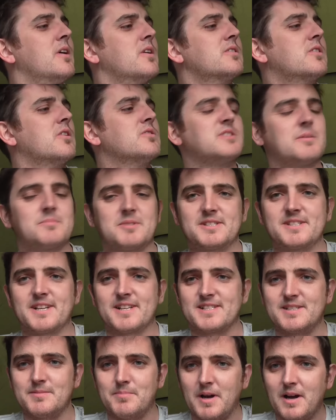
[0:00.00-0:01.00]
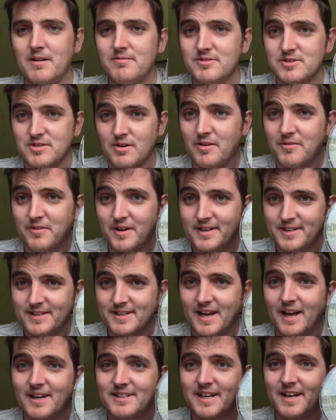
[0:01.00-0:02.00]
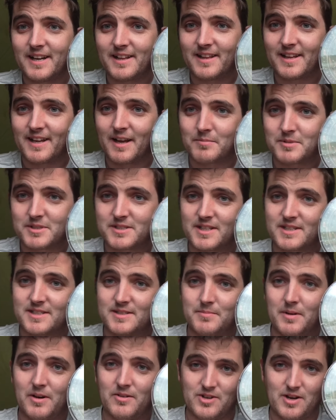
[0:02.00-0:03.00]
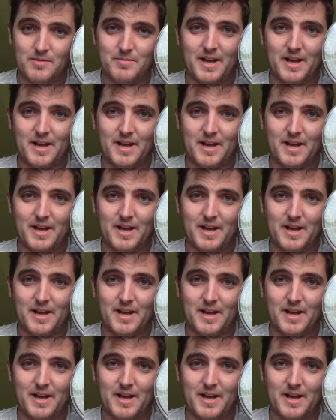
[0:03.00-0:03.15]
goes up to £60, so if I can catch anything up to £60 I'll